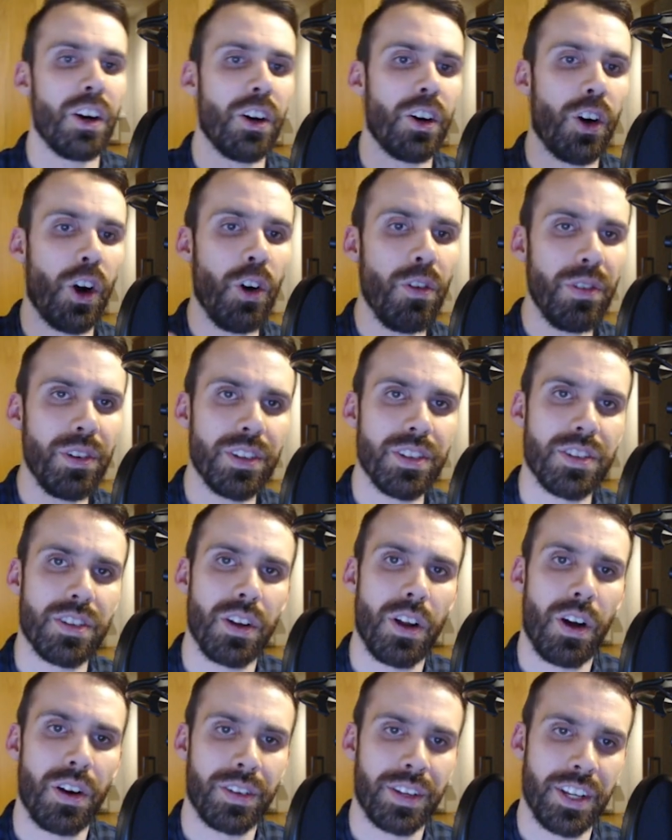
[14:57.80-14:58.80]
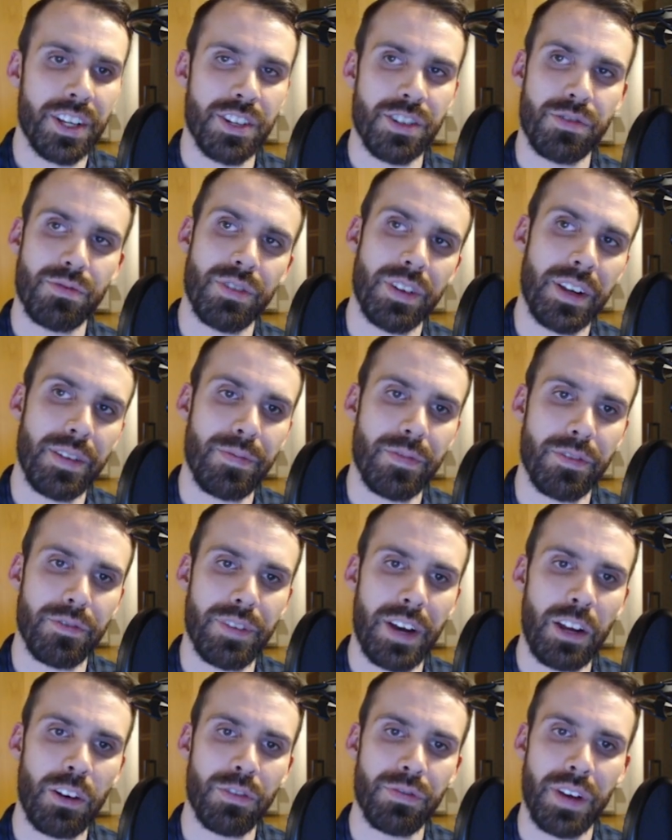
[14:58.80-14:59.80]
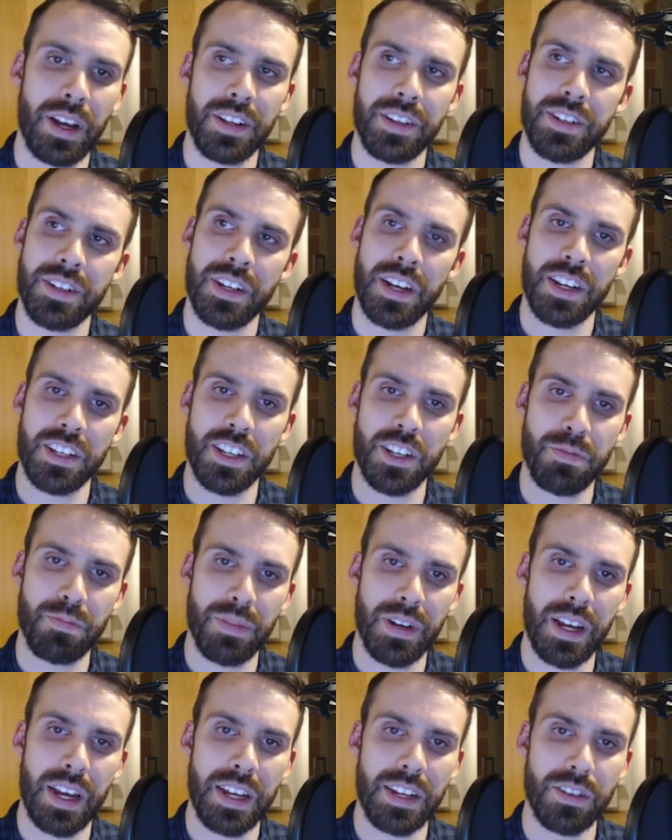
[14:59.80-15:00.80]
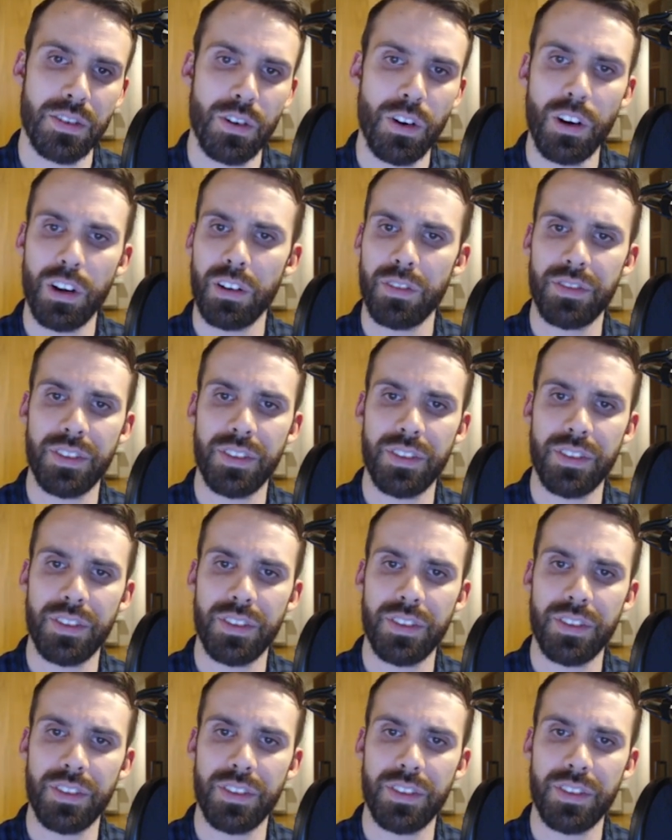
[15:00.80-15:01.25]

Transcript: Over its long history, Final Fantasy has displayed all of